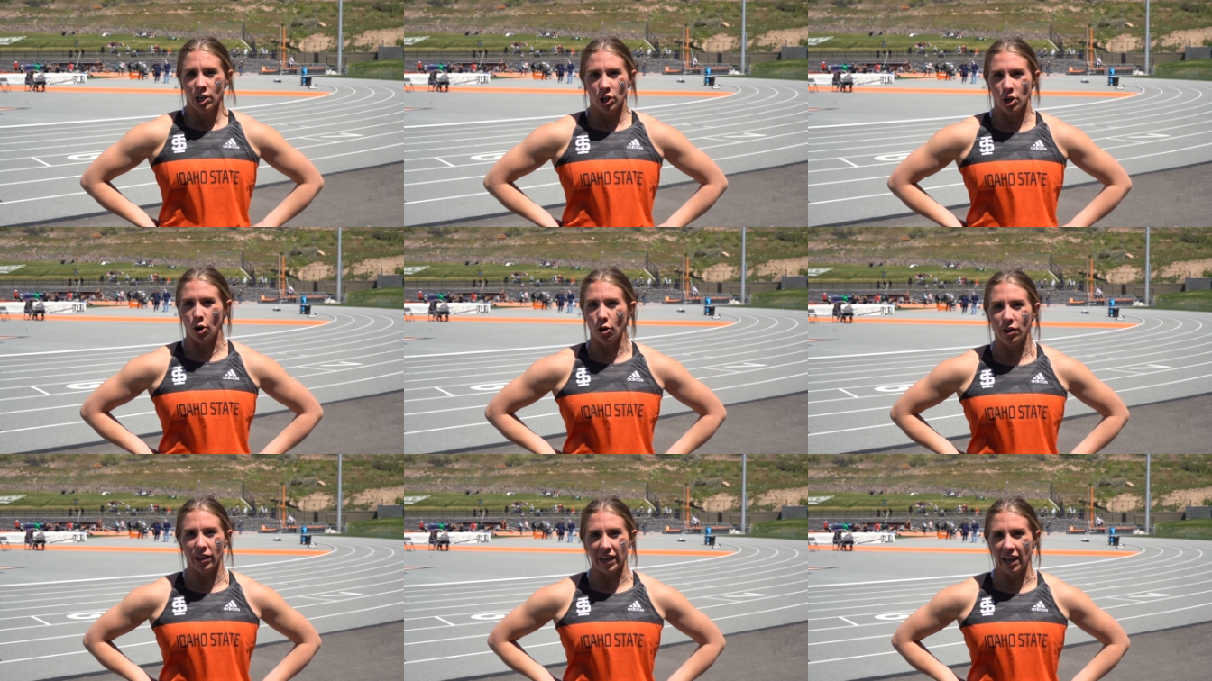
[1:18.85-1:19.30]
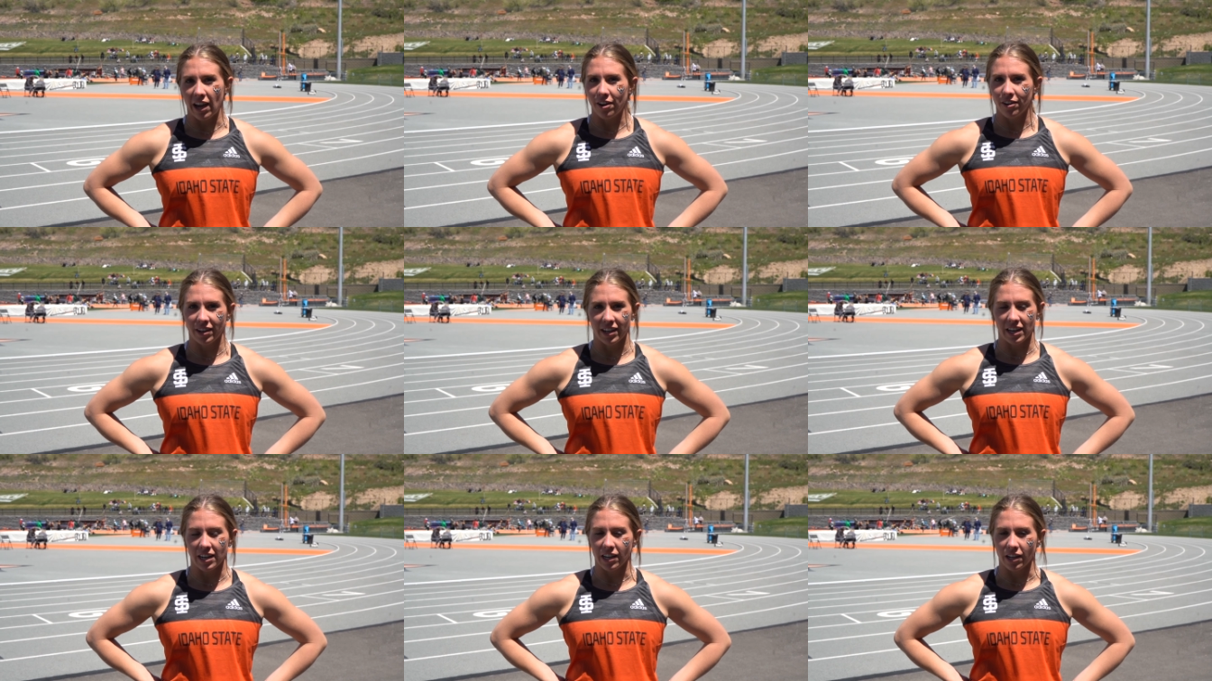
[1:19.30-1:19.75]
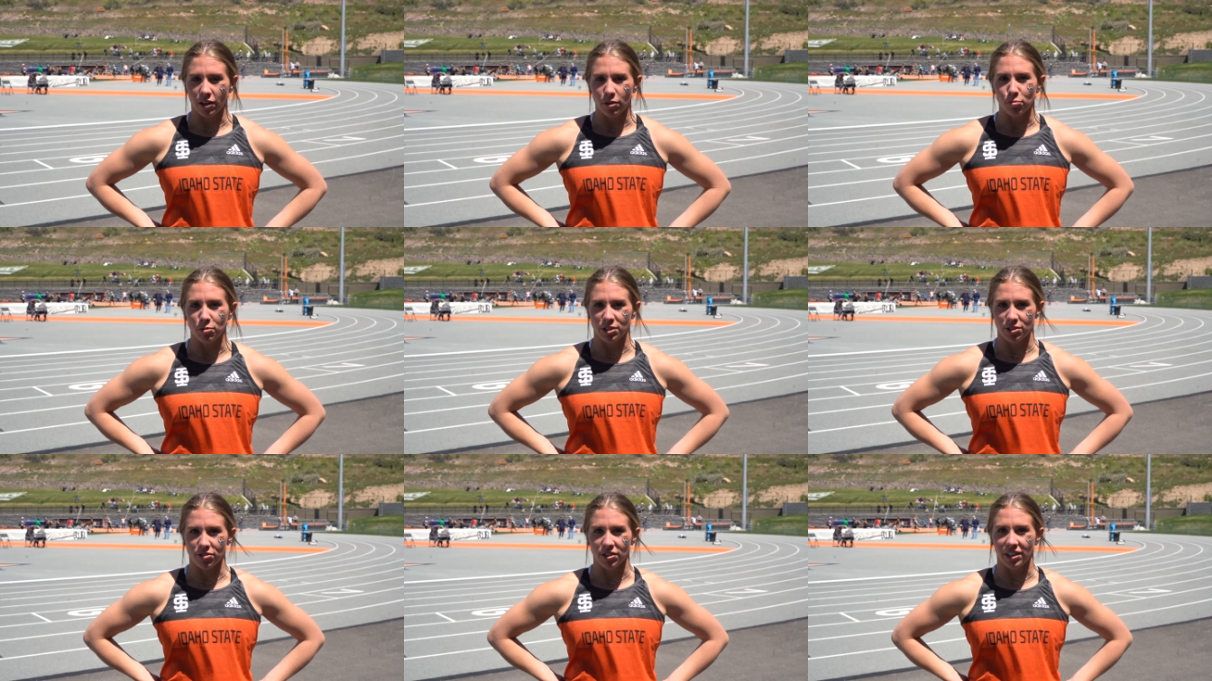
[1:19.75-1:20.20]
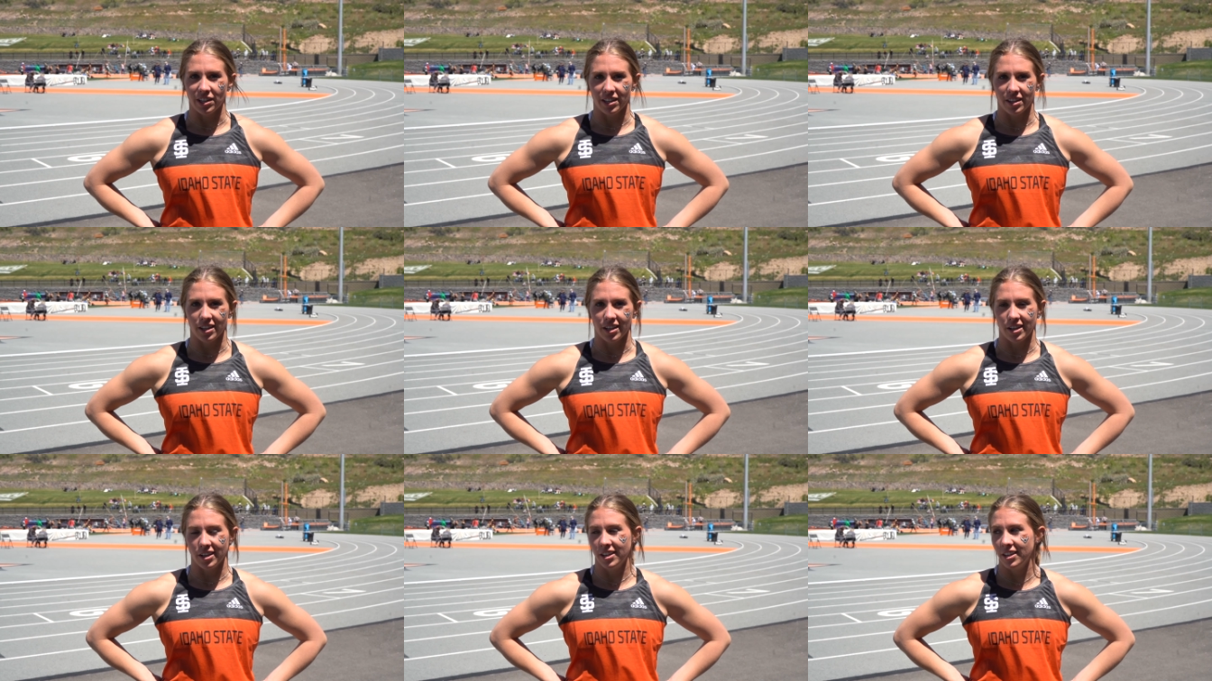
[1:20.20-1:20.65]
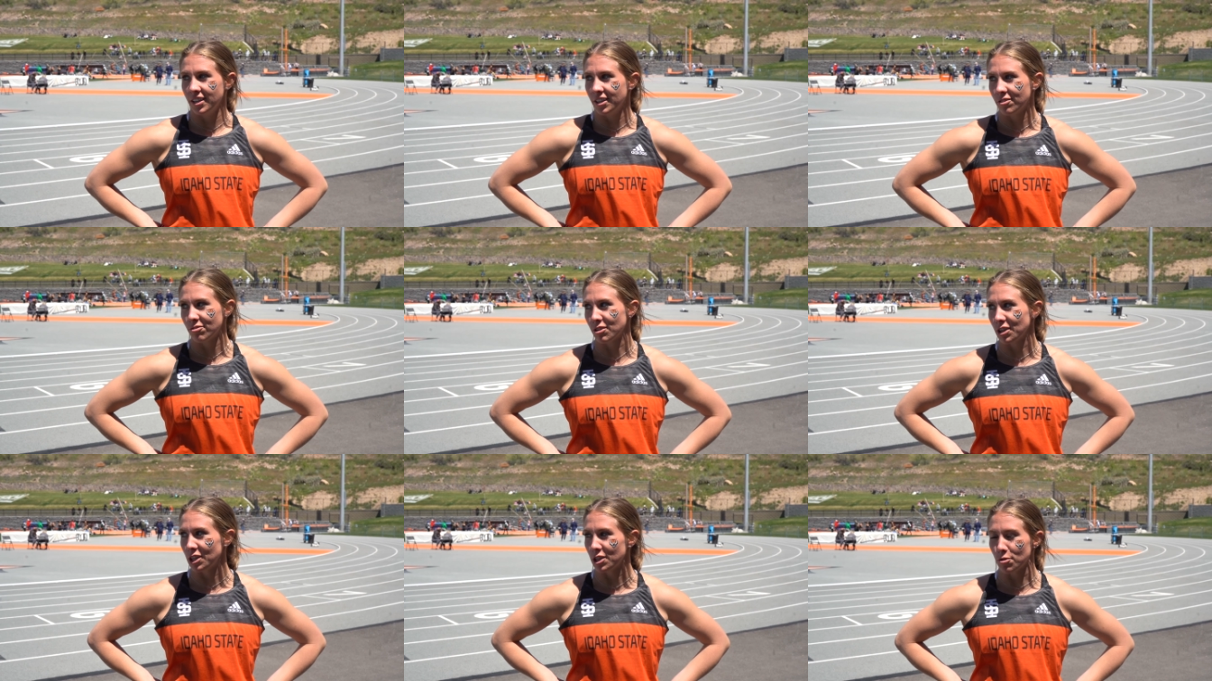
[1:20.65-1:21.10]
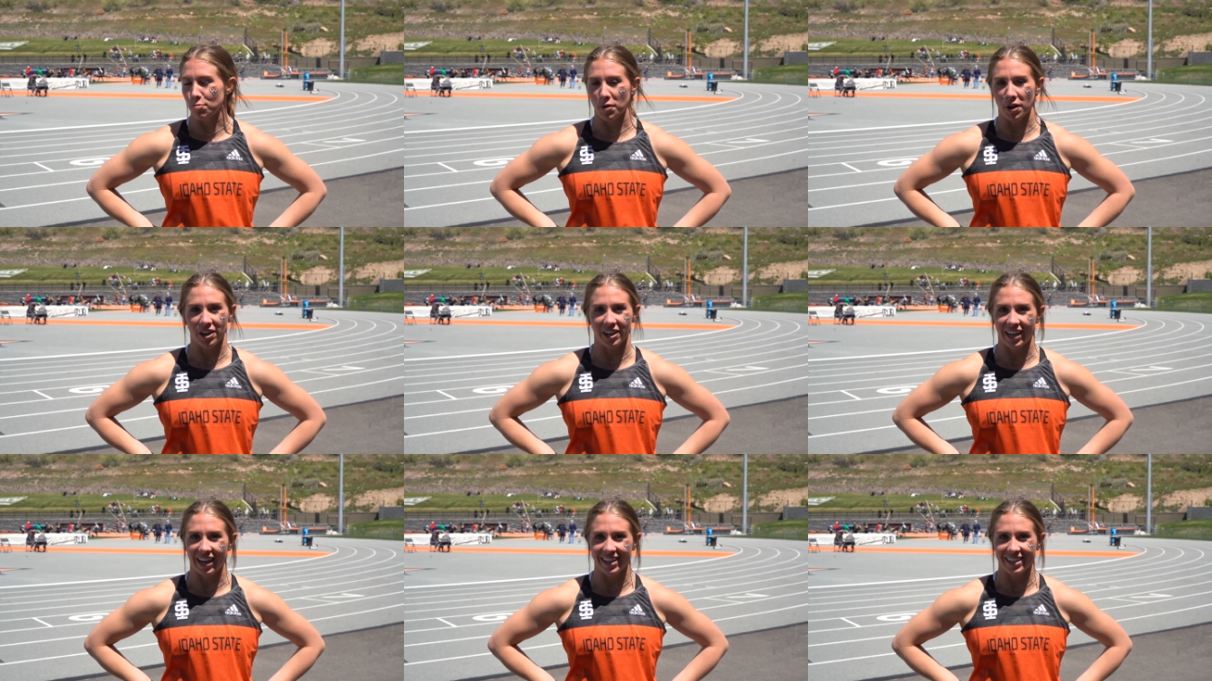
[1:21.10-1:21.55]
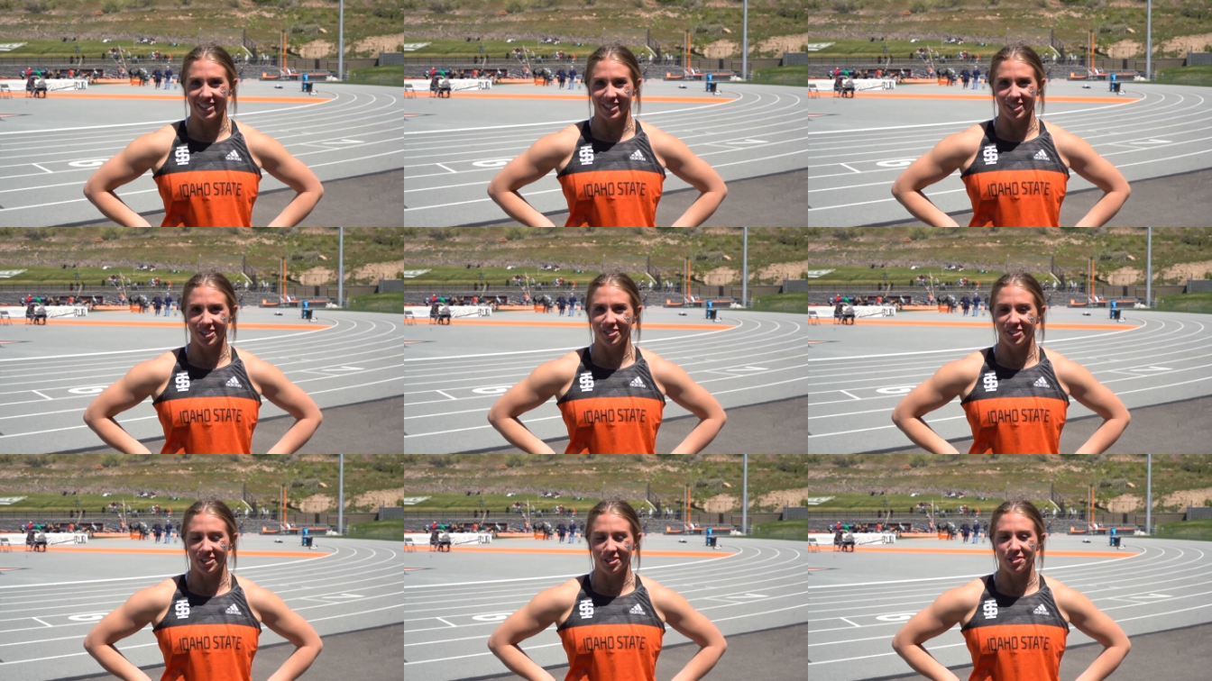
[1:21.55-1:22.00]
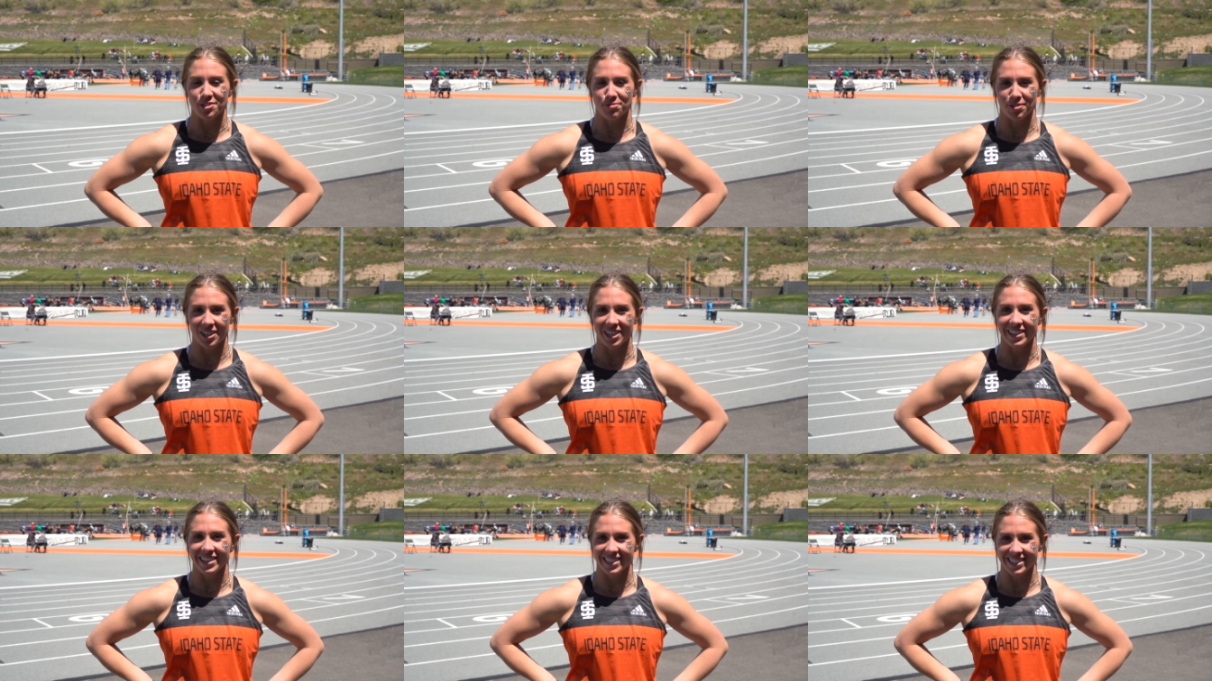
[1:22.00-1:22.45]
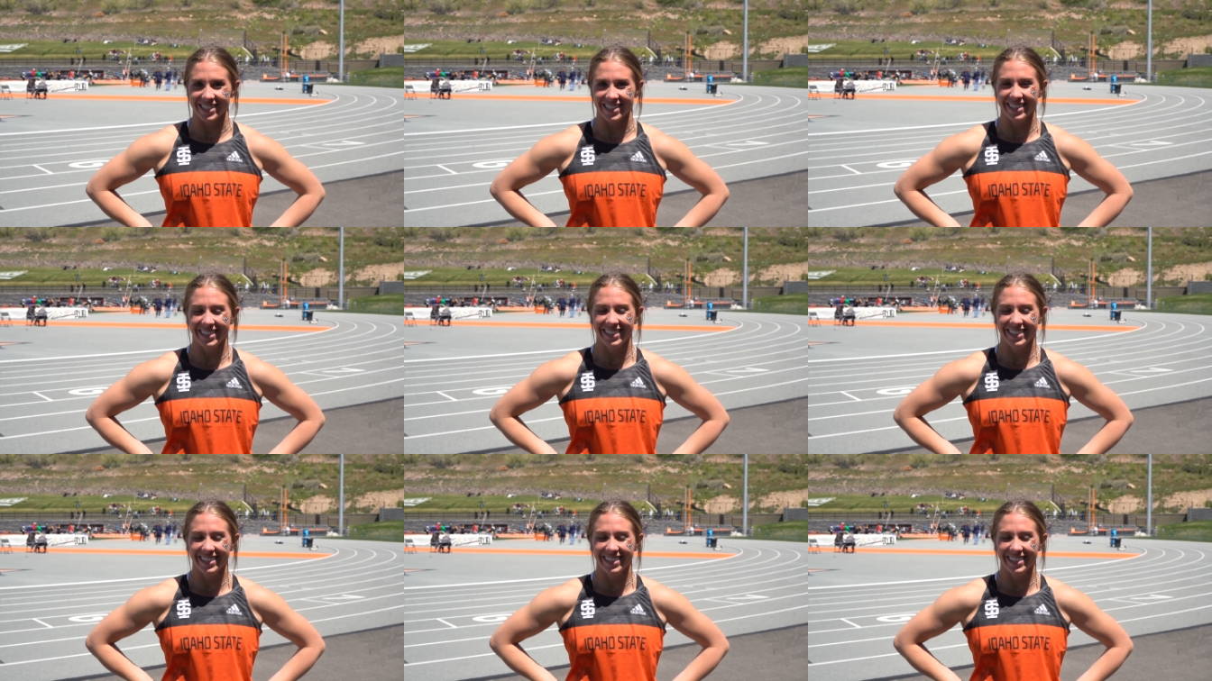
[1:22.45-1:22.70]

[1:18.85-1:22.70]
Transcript: going out and getting them was really the really the part I had to do and it was pretty easy.